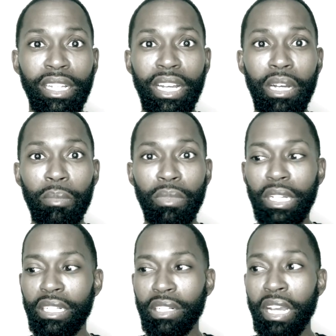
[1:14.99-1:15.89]

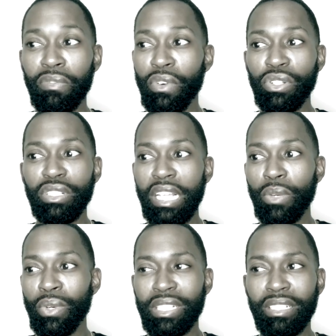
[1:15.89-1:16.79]
Diversity
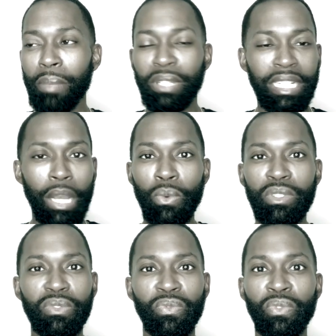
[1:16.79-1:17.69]
was something that was